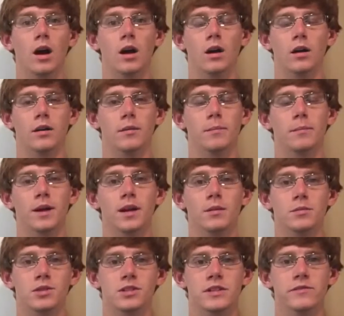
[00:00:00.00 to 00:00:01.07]
Hi, my
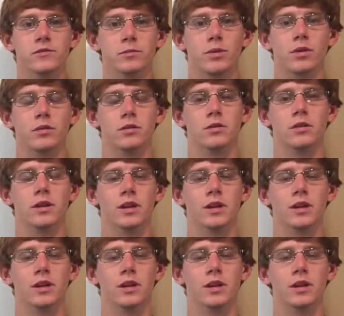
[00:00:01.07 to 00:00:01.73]
name is Steven Parton